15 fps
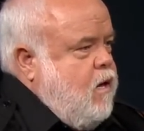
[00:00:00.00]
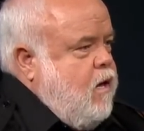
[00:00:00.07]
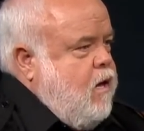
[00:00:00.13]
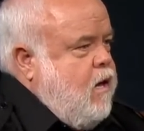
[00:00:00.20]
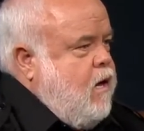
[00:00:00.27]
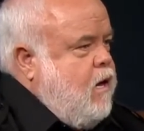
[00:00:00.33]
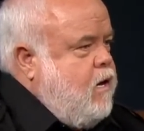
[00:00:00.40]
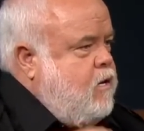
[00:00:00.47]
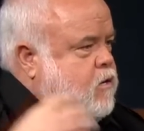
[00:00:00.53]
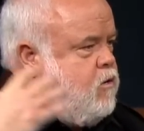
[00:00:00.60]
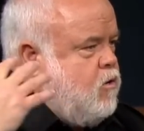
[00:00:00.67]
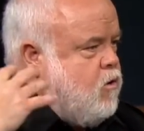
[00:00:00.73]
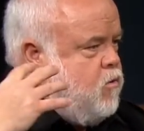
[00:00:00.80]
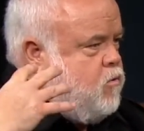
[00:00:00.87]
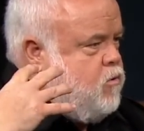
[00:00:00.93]
and
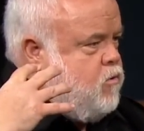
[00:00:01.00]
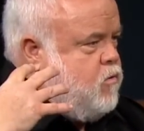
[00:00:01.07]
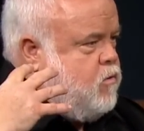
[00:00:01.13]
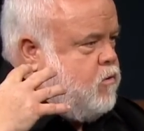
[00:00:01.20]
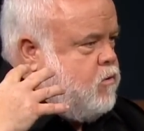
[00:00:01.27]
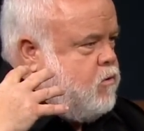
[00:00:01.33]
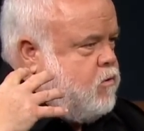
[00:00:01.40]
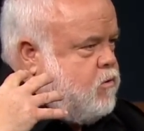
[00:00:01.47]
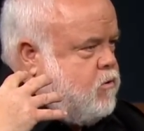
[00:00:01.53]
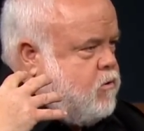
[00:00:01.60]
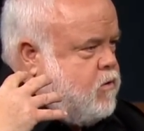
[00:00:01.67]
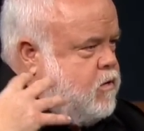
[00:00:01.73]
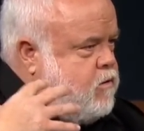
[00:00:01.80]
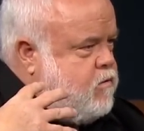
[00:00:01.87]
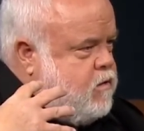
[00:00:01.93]
you know you, you, you
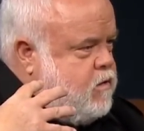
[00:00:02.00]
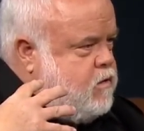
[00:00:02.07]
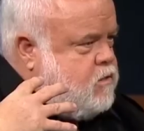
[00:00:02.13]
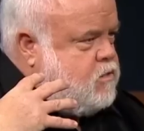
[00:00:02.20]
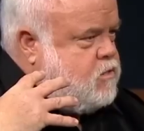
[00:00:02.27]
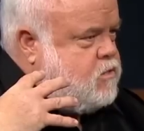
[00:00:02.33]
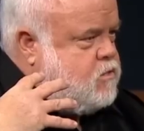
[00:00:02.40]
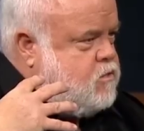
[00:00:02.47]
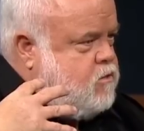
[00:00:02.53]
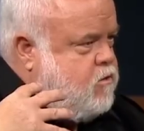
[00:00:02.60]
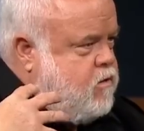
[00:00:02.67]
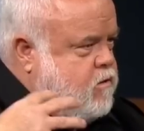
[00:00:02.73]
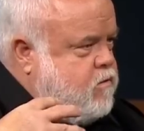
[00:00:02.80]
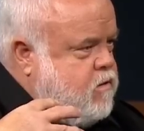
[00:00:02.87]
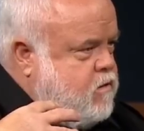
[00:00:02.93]
hear these you
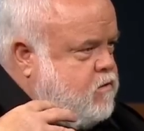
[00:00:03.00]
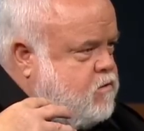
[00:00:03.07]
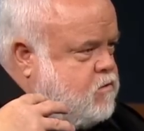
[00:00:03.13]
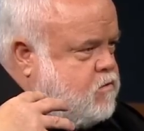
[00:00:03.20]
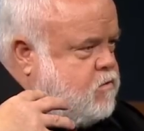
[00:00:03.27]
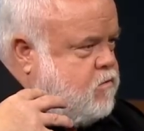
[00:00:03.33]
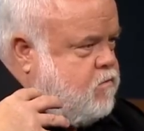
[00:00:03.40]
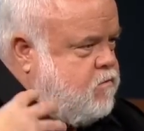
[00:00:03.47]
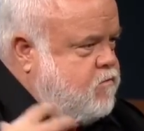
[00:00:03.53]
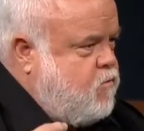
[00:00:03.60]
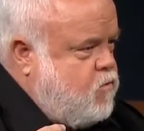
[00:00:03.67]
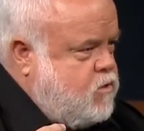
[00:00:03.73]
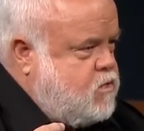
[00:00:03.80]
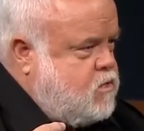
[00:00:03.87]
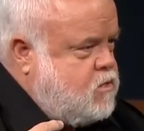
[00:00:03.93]
hear these
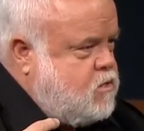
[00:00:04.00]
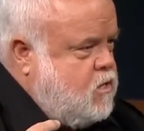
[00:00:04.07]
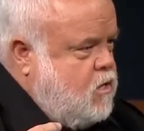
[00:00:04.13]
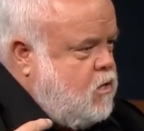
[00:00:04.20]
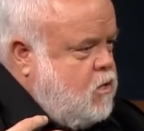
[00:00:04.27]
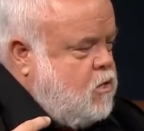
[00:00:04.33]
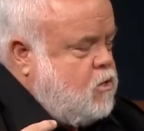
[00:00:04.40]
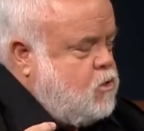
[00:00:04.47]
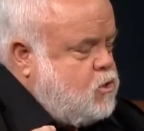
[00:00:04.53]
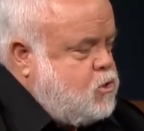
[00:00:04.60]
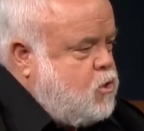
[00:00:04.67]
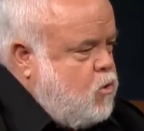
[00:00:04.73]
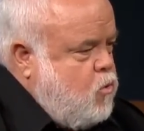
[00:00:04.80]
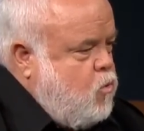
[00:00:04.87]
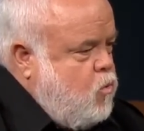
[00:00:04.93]
voices.
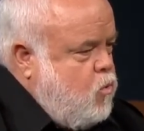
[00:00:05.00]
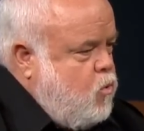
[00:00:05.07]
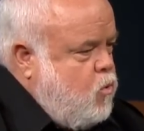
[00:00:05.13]
So